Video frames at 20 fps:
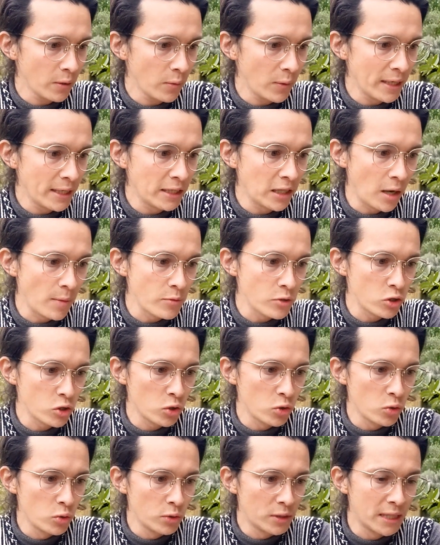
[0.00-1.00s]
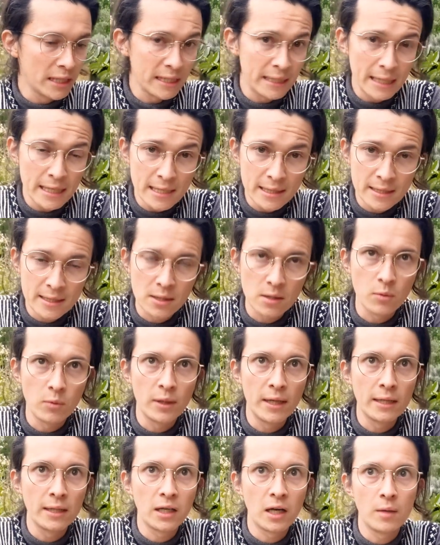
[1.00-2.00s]
when it comes to techniques,
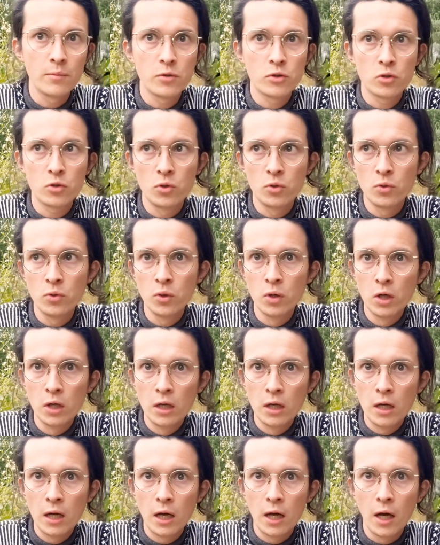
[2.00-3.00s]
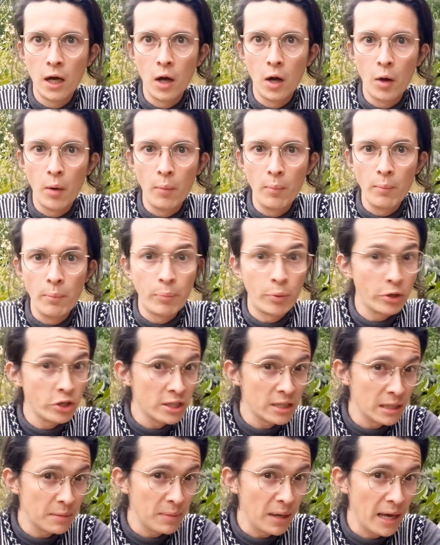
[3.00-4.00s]
when it comes to
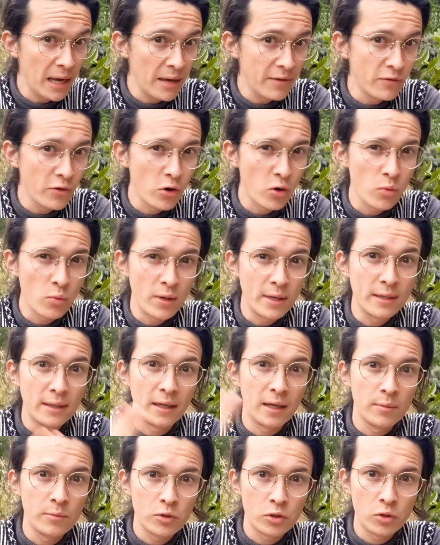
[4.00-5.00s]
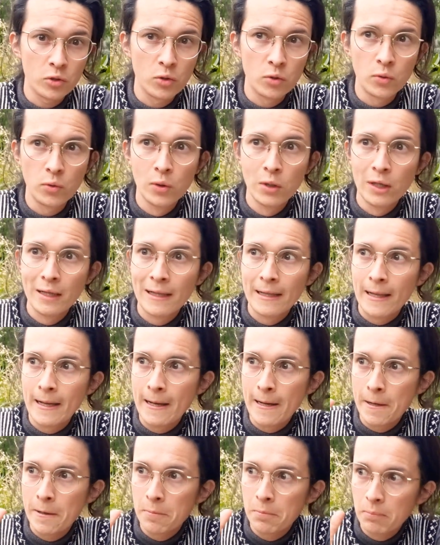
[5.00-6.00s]
purchasing behavior, when it comes to
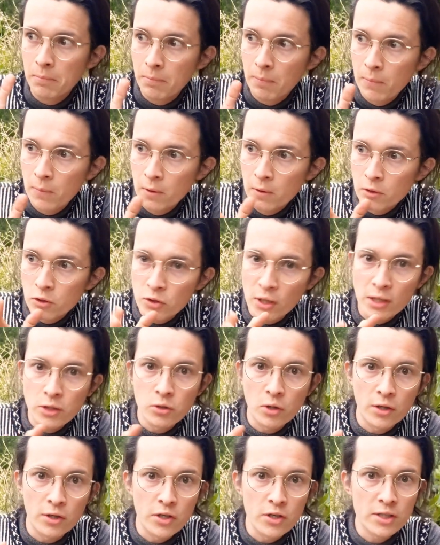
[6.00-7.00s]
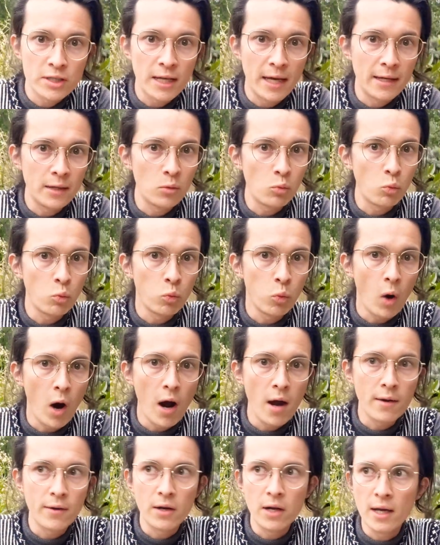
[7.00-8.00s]
trying to understand
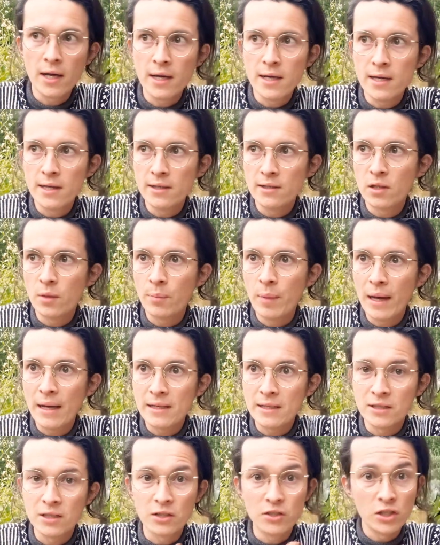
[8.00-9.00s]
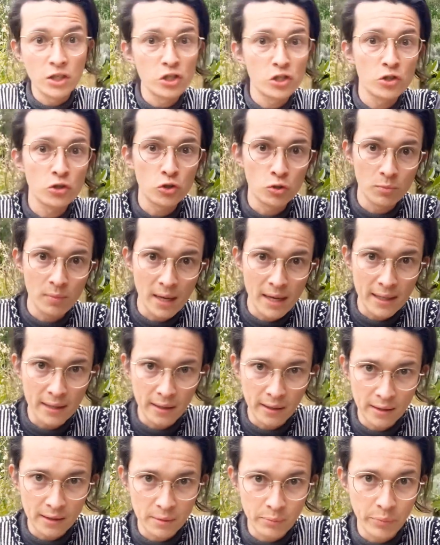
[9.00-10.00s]
what is the best decision to
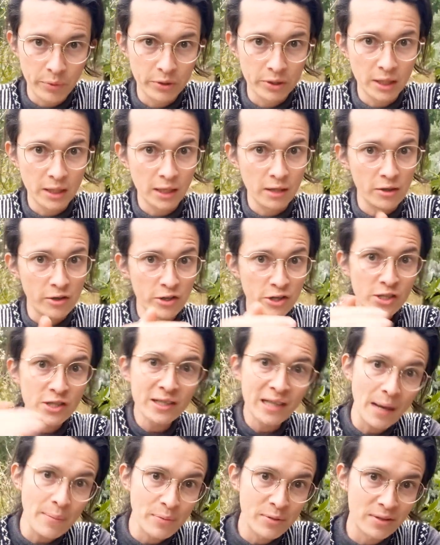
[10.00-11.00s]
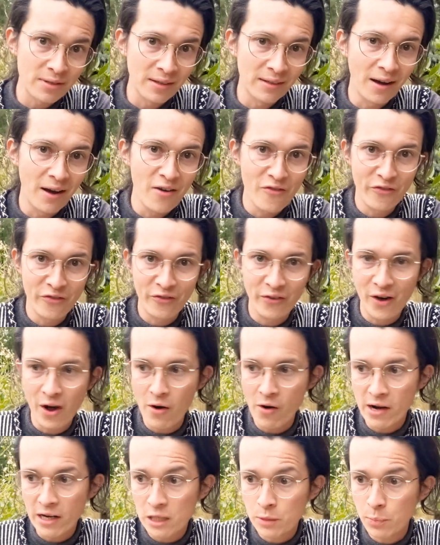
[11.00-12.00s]
make in particular steps of
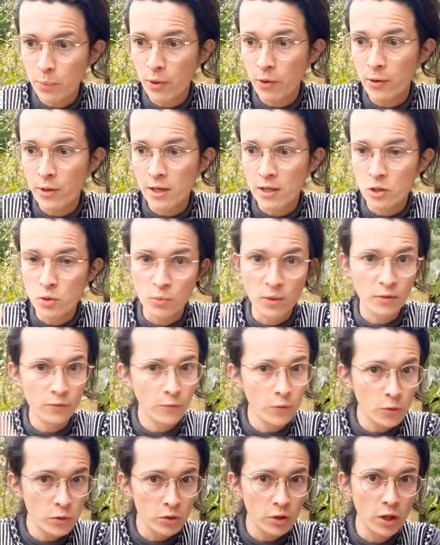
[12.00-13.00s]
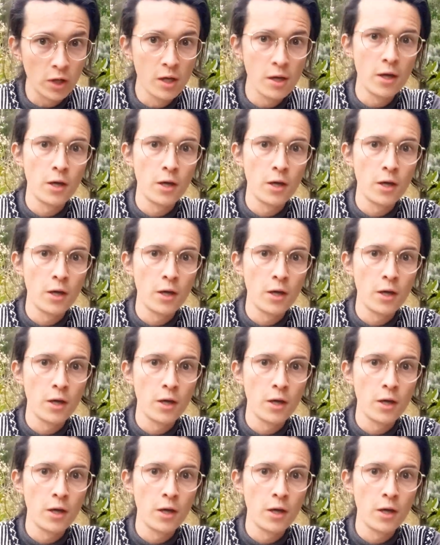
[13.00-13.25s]
our experience with food